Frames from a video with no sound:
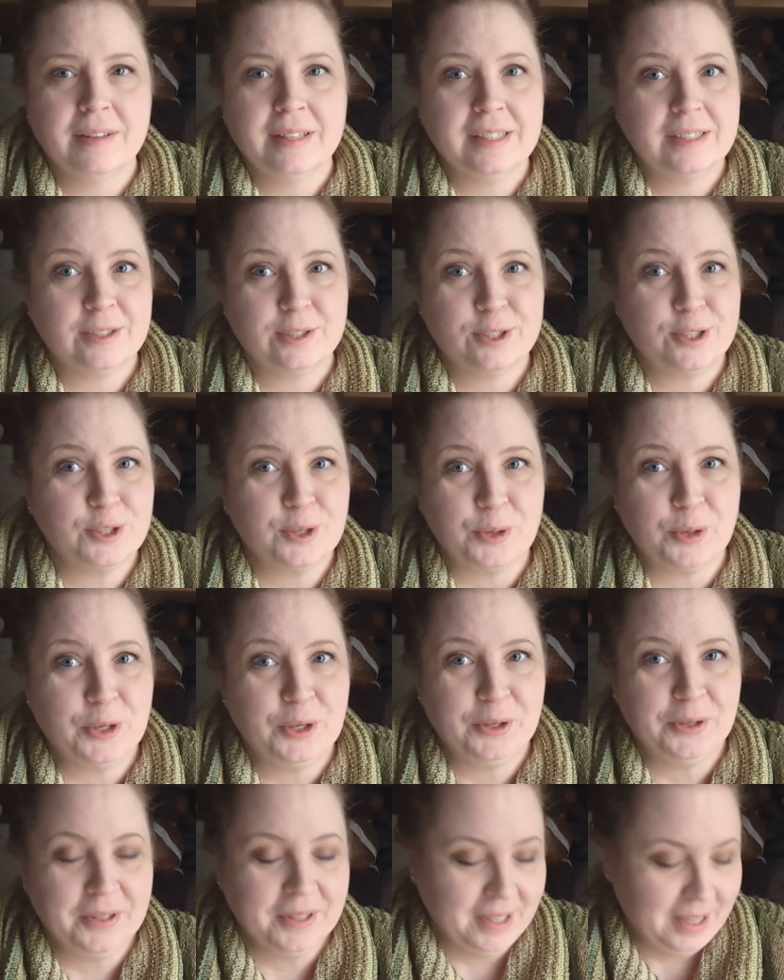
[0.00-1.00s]
these are so
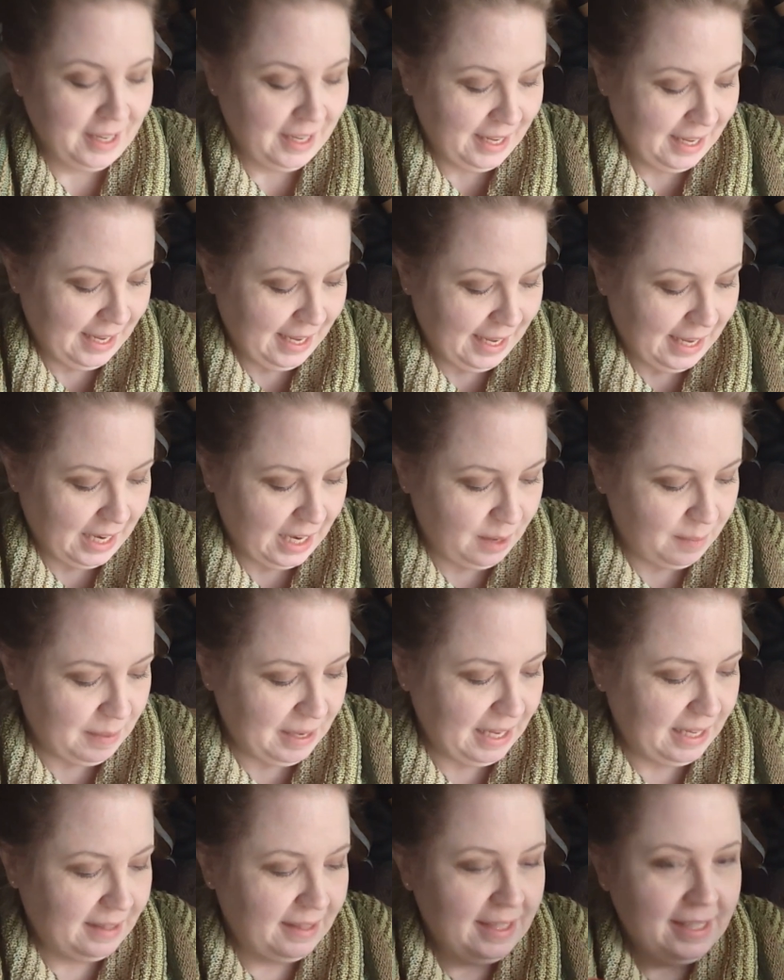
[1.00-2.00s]
cute. And I
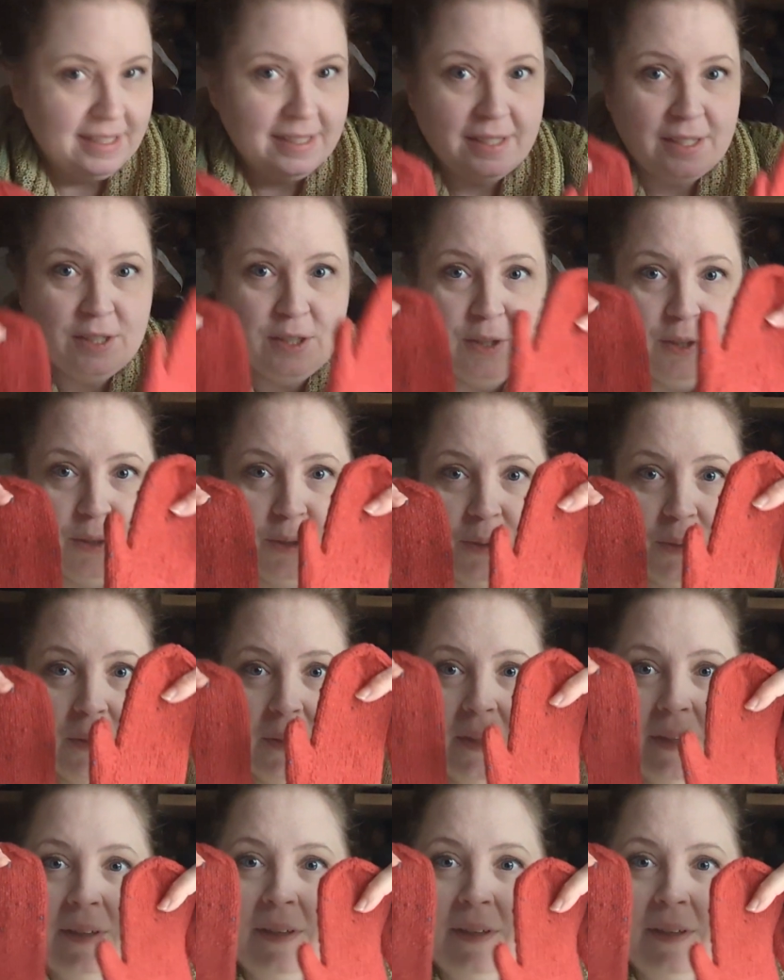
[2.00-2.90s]
made these 2